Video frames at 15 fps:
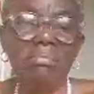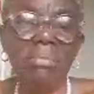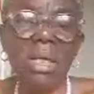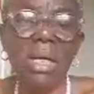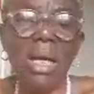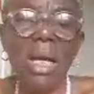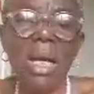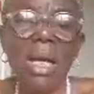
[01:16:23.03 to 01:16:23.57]

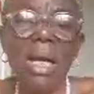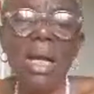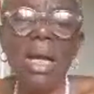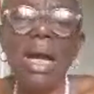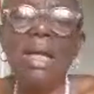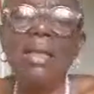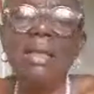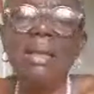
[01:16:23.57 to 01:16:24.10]

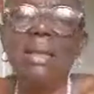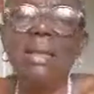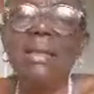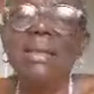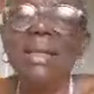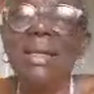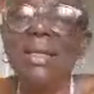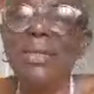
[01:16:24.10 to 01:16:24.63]
I think,
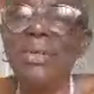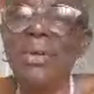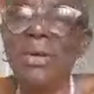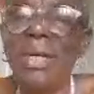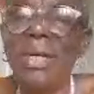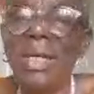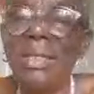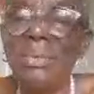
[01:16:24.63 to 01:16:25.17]
you know
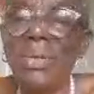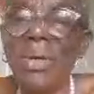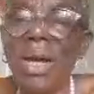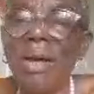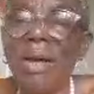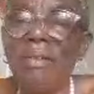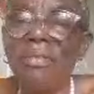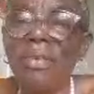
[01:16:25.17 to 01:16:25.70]
that we don't
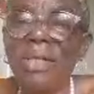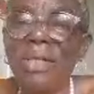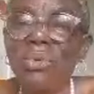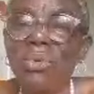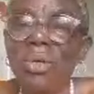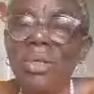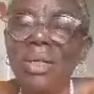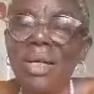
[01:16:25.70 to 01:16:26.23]
have fresh
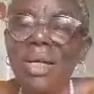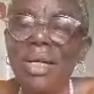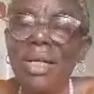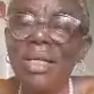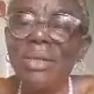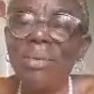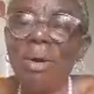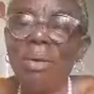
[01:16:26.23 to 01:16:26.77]
one. The
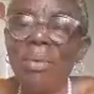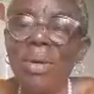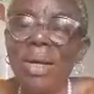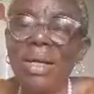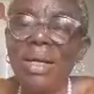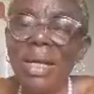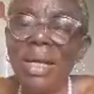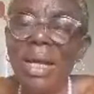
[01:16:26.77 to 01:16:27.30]
one we
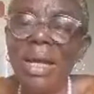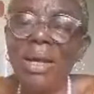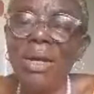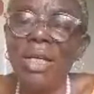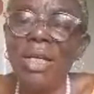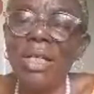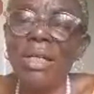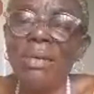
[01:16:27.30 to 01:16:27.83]
here,
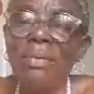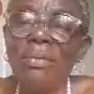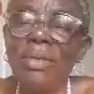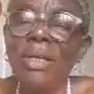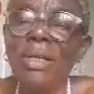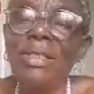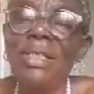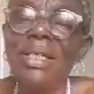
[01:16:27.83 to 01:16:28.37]

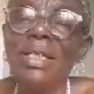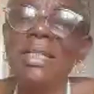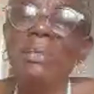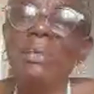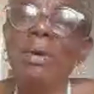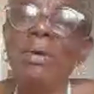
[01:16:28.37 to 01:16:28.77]
the one we